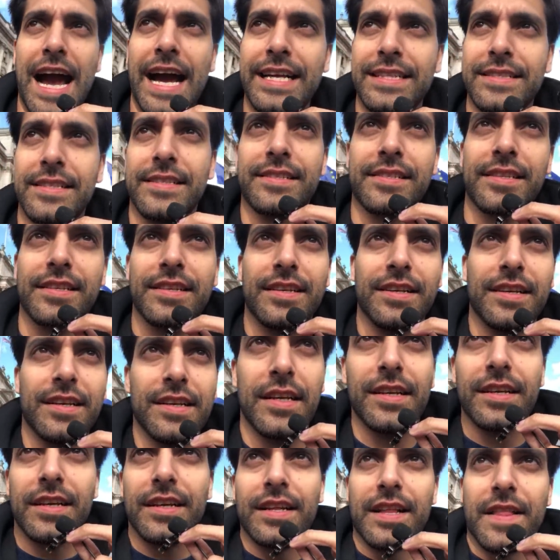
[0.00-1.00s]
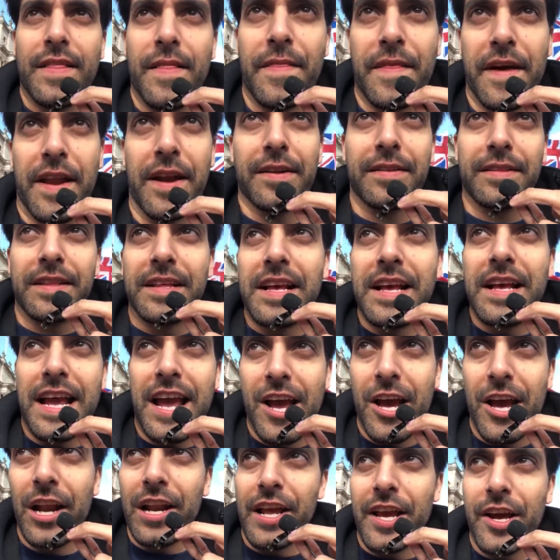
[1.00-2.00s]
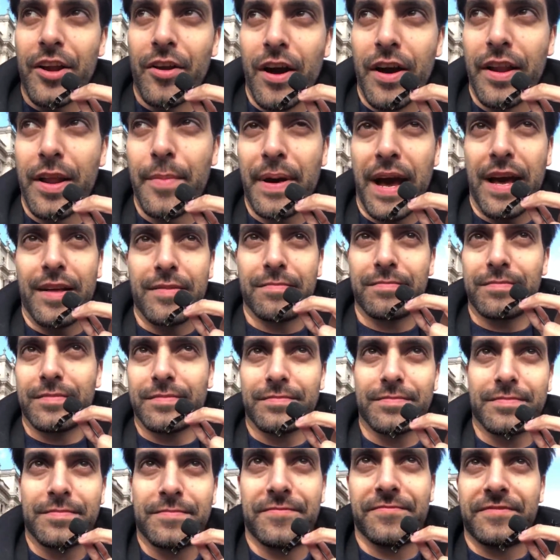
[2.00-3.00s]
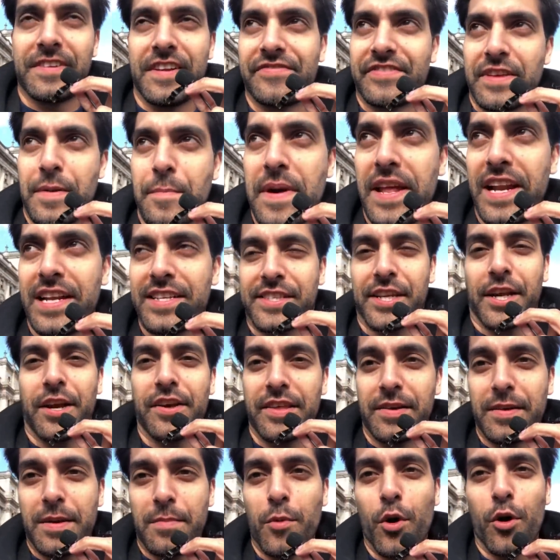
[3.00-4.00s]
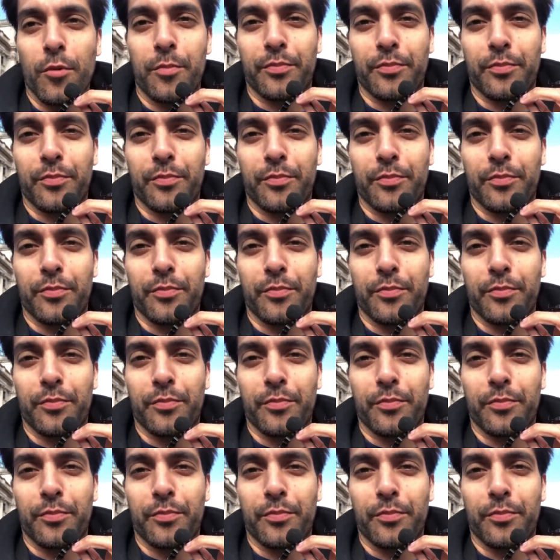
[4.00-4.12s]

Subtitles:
And there, earlier on, about 15 minutes ago, there were